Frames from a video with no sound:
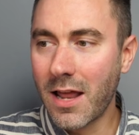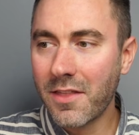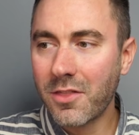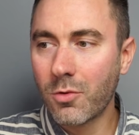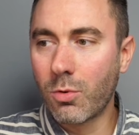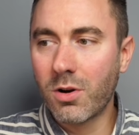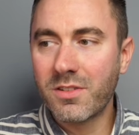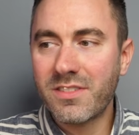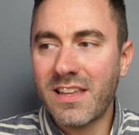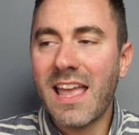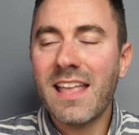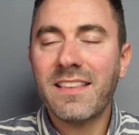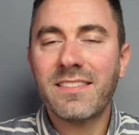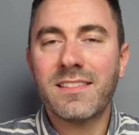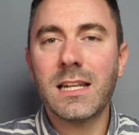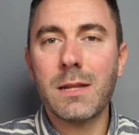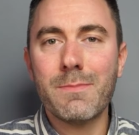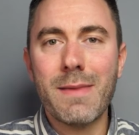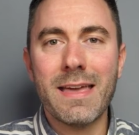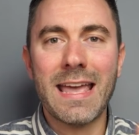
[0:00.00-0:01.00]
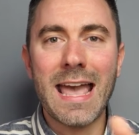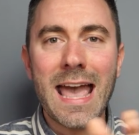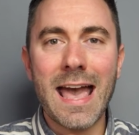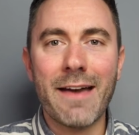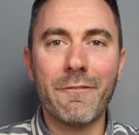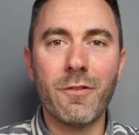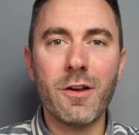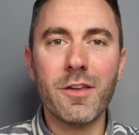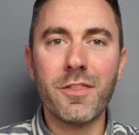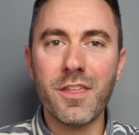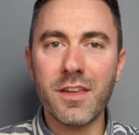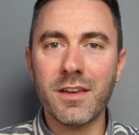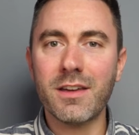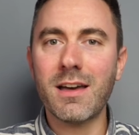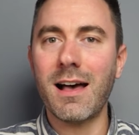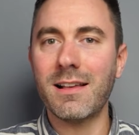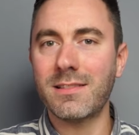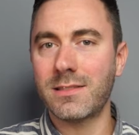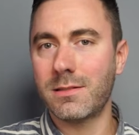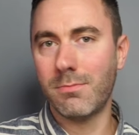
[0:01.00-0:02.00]
other words, it's going to make everything
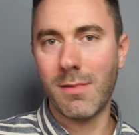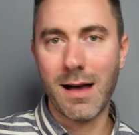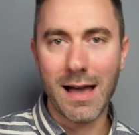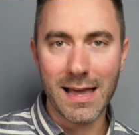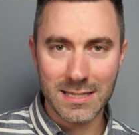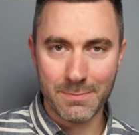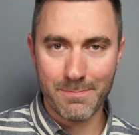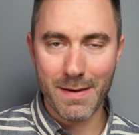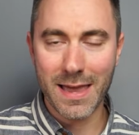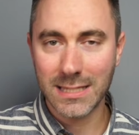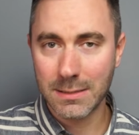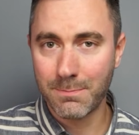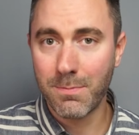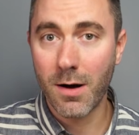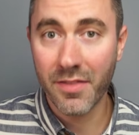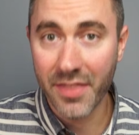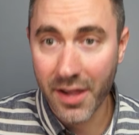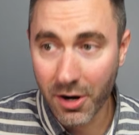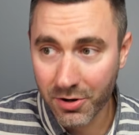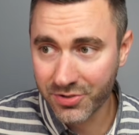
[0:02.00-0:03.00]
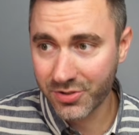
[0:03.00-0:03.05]
customized based upon their